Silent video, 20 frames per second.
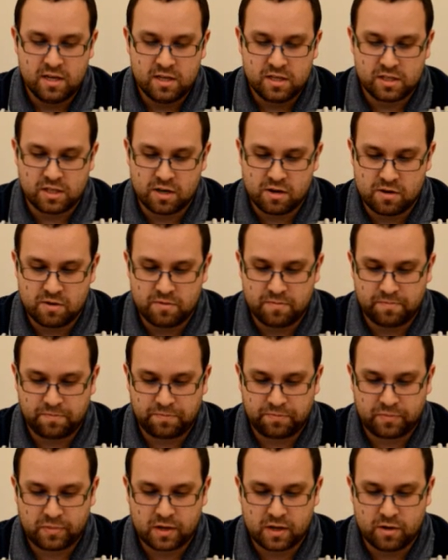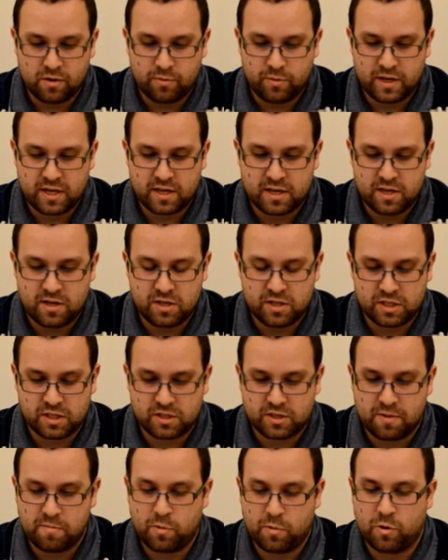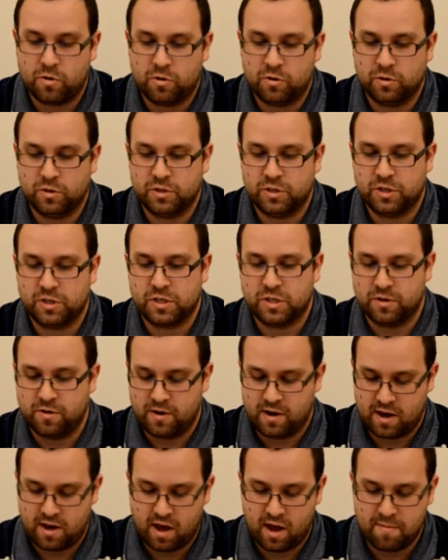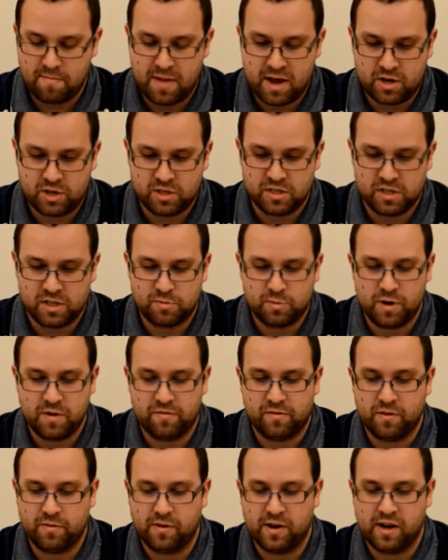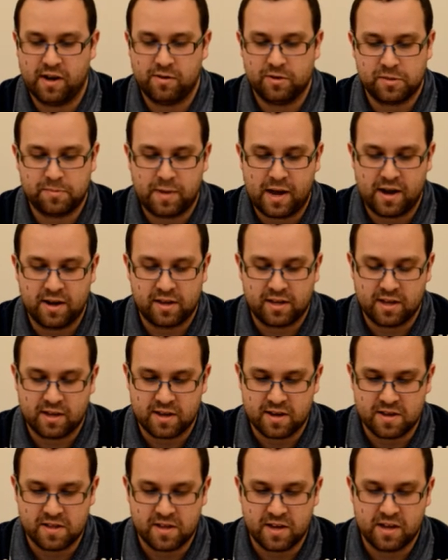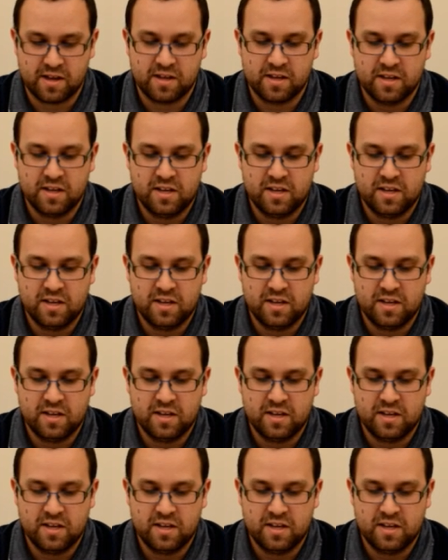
So we can use a temporal adjuster, and I, I mentioned this briefly when I was panicking earlier.